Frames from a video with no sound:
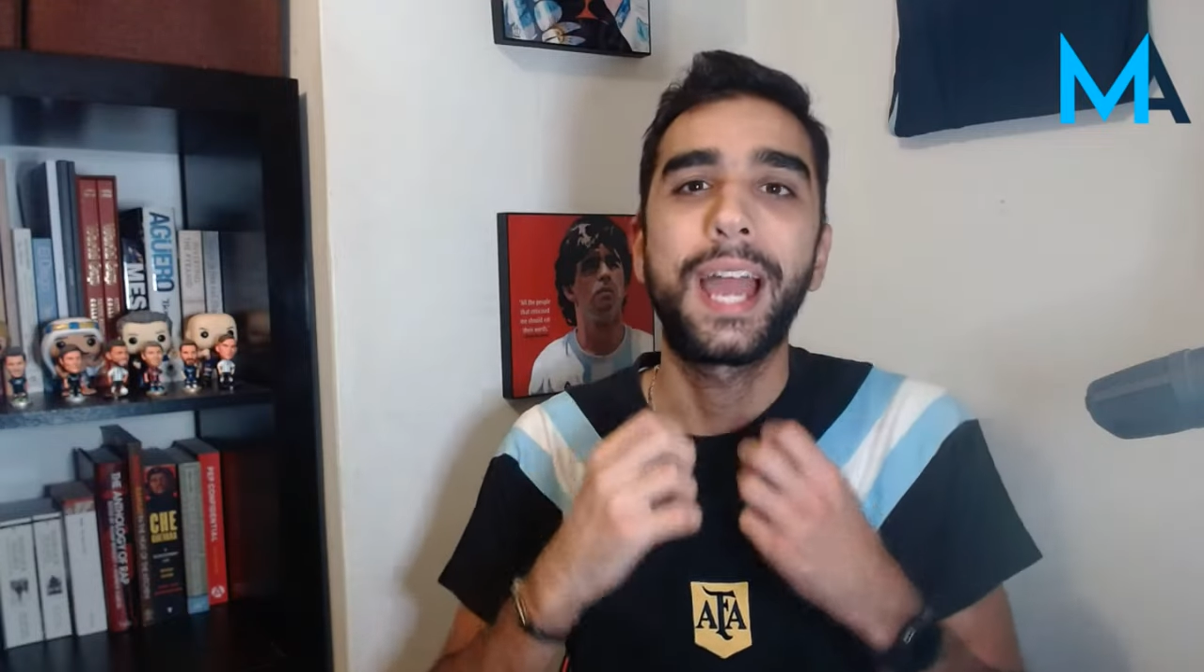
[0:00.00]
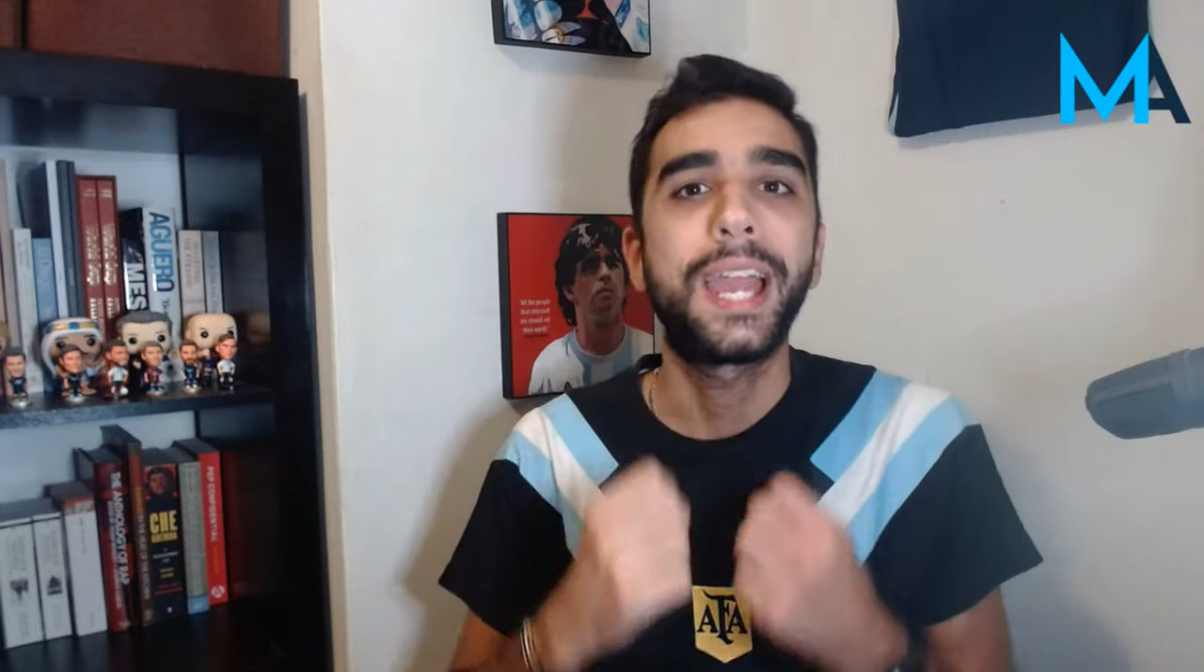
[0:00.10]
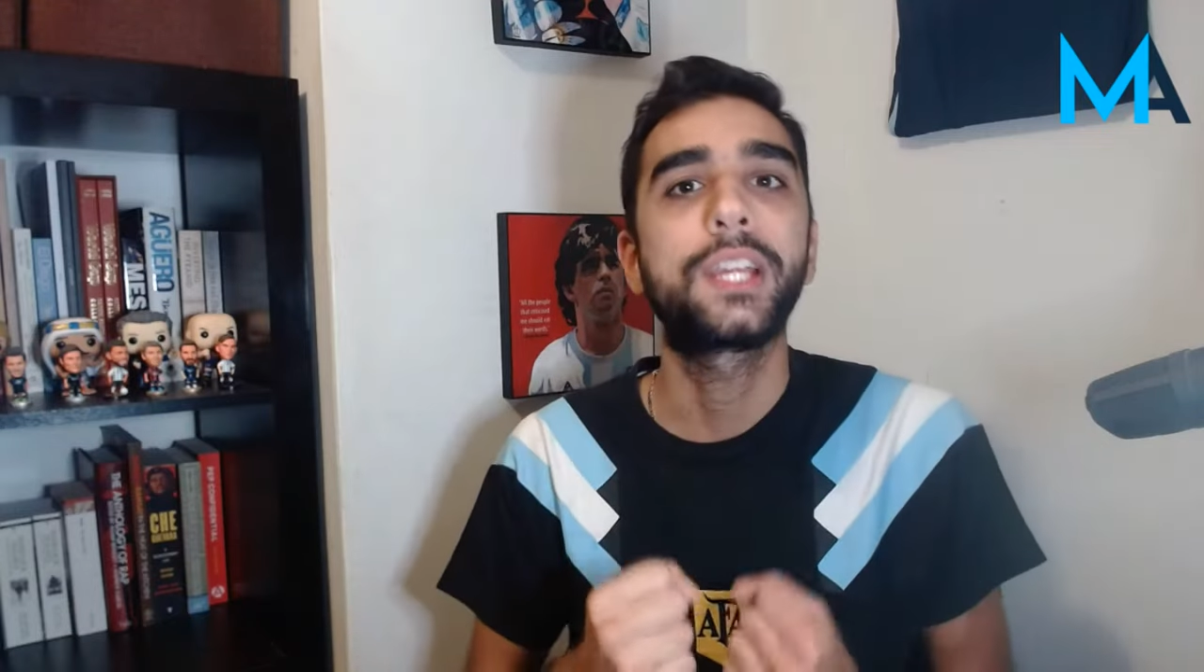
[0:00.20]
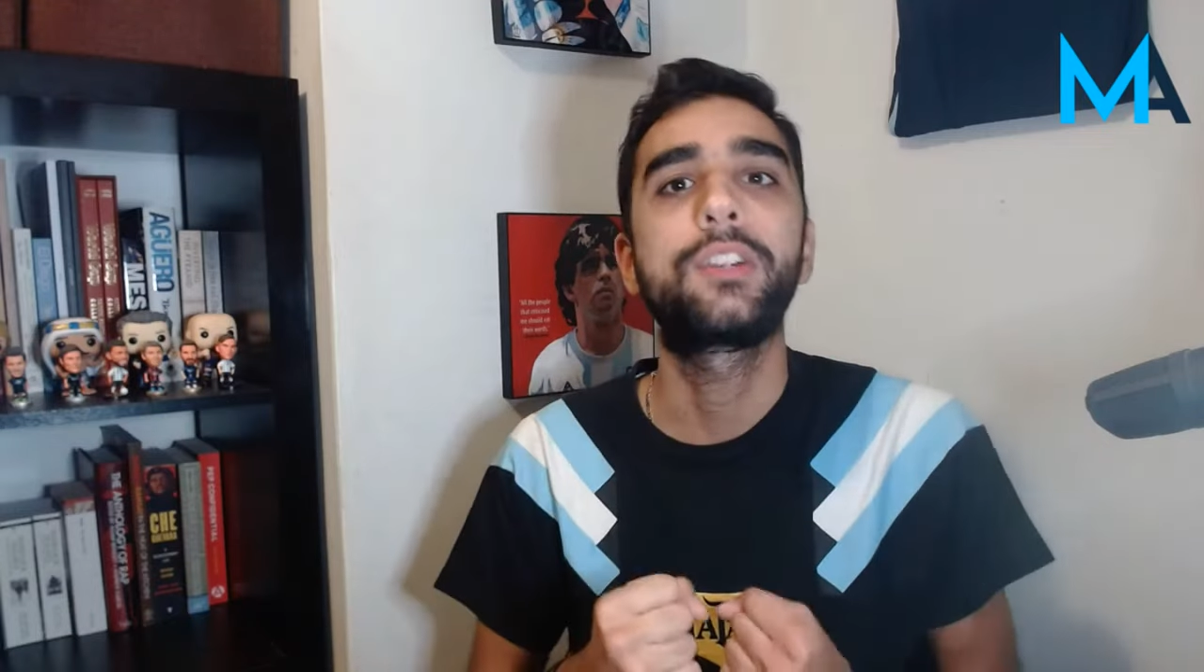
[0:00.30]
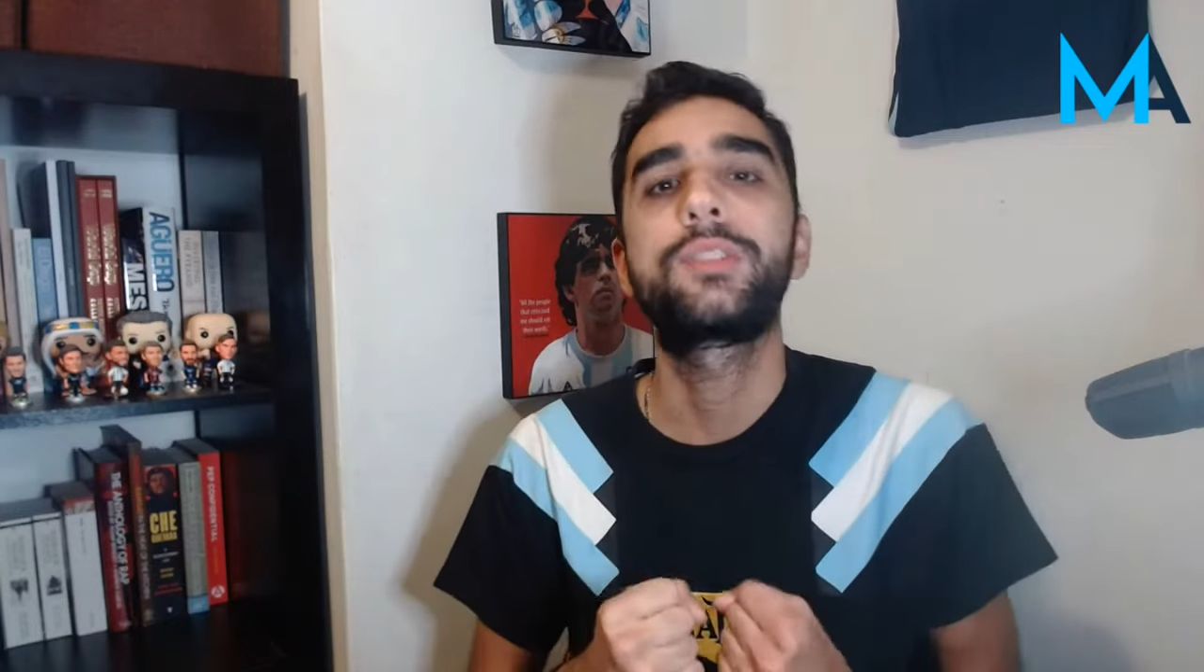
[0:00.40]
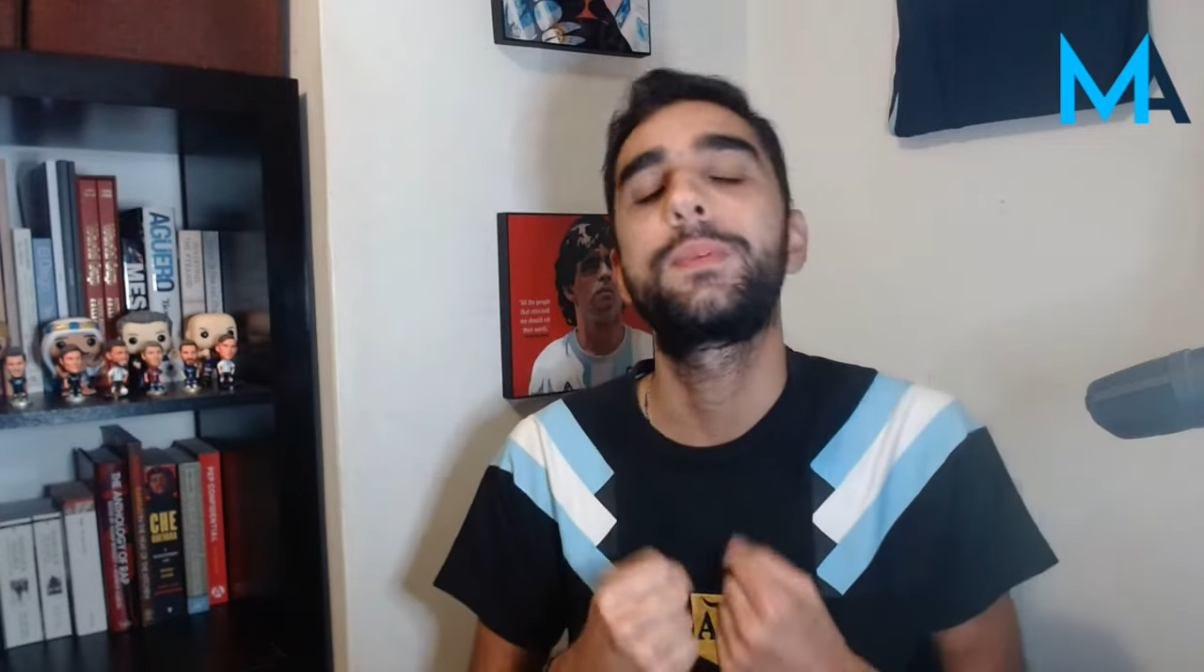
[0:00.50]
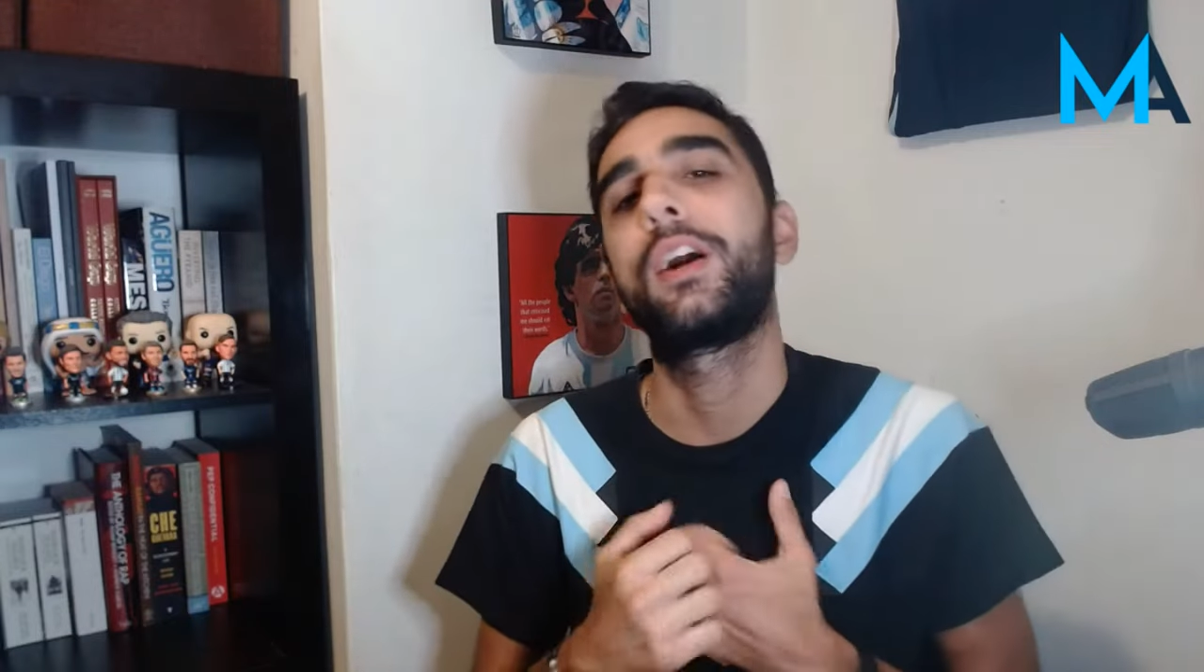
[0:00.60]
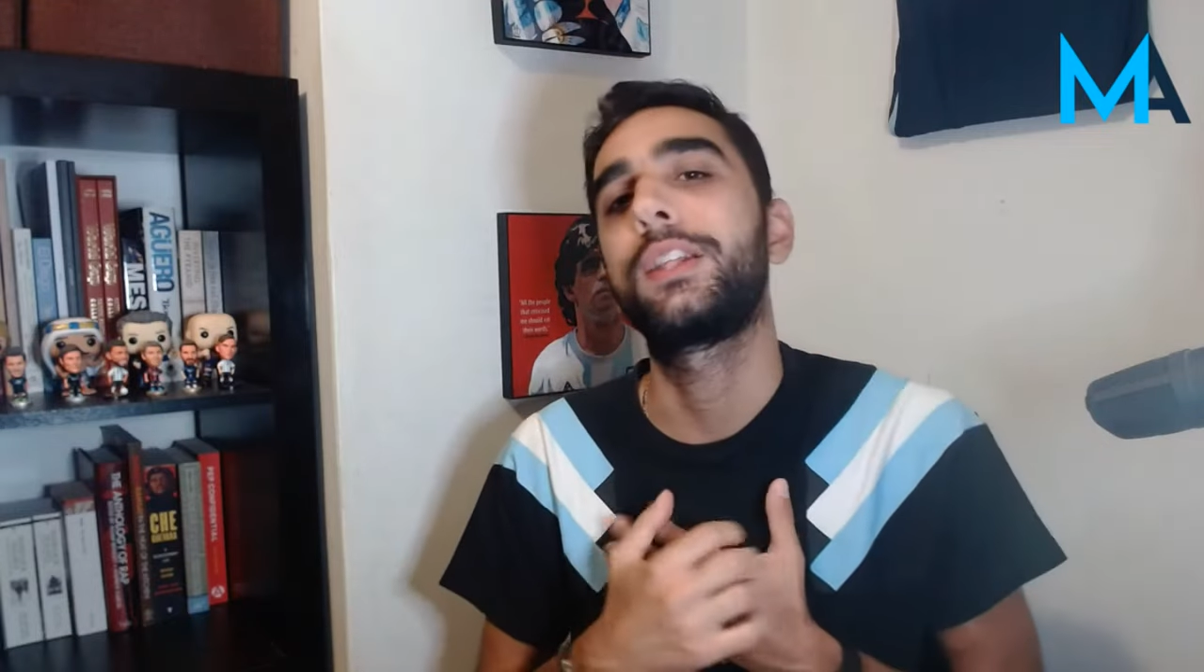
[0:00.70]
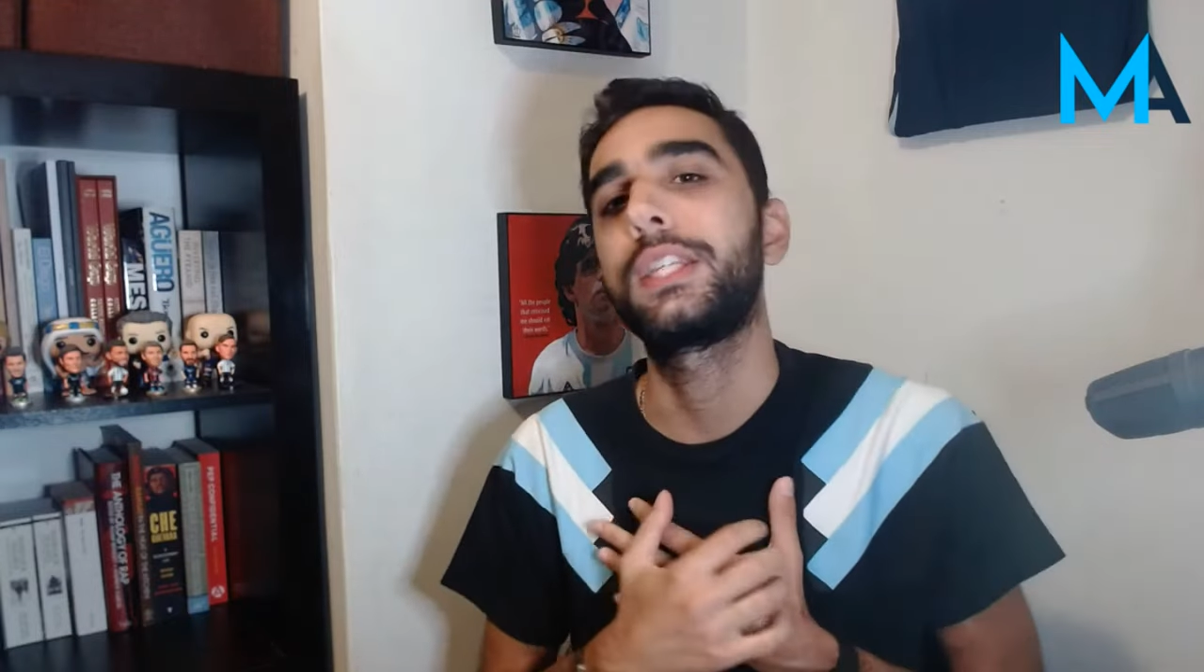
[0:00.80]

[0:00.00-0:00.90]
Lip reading: angers me on